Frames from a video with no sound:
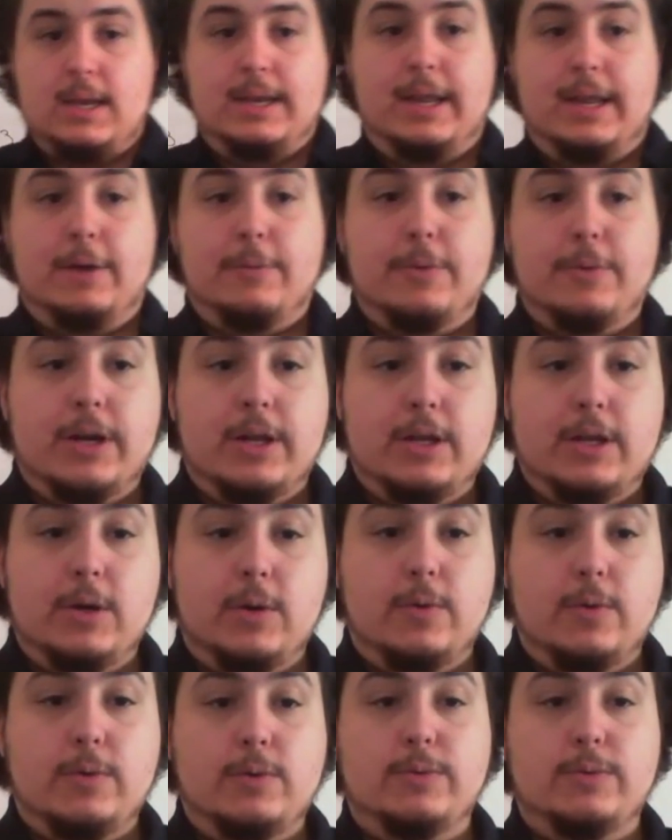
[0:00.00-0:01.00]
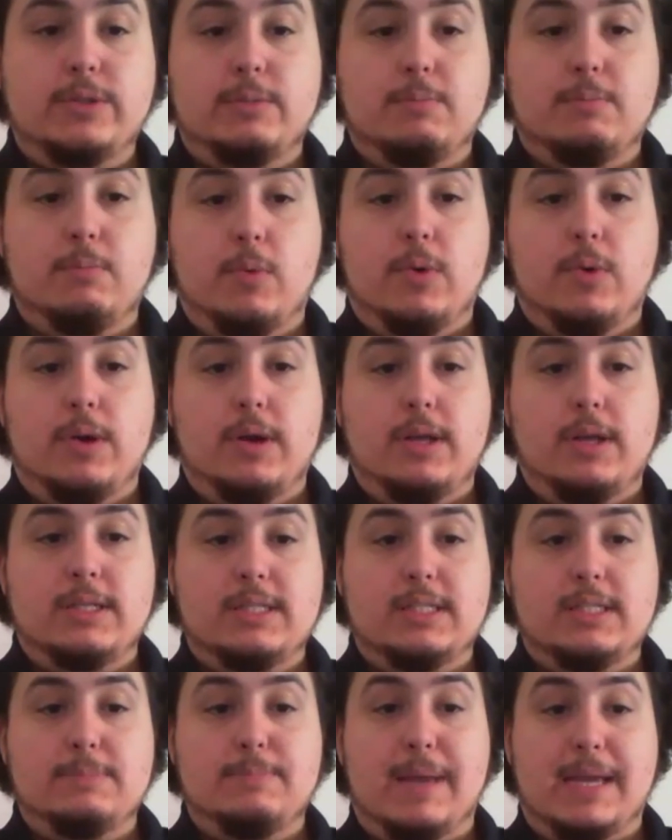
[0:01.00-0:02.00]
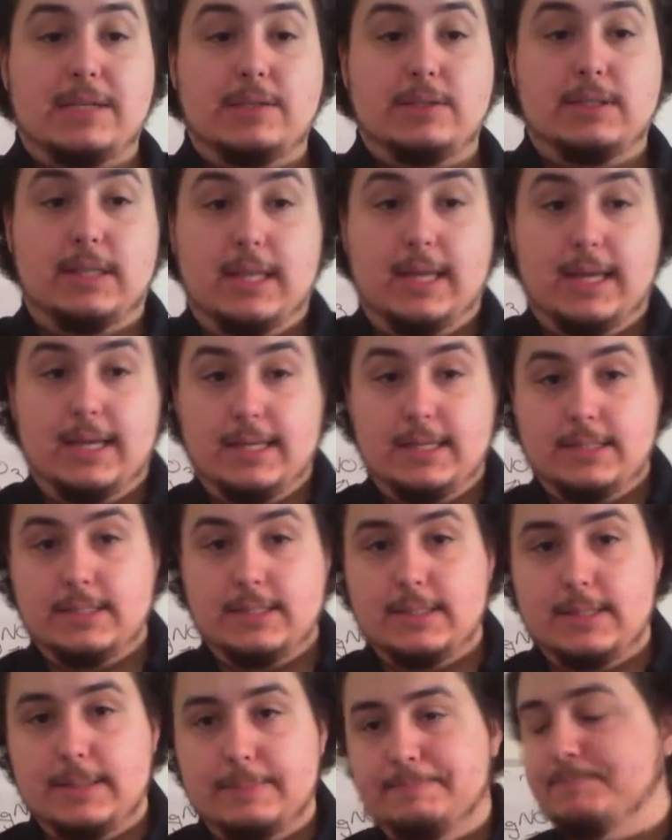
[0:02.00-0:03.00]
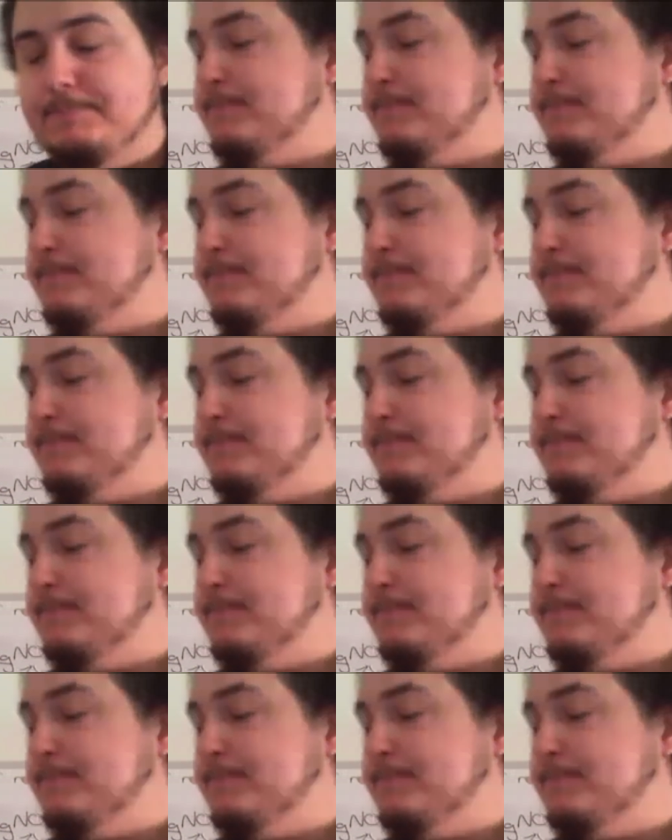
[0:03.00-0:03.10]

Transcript: Now we're going to go to some more specialized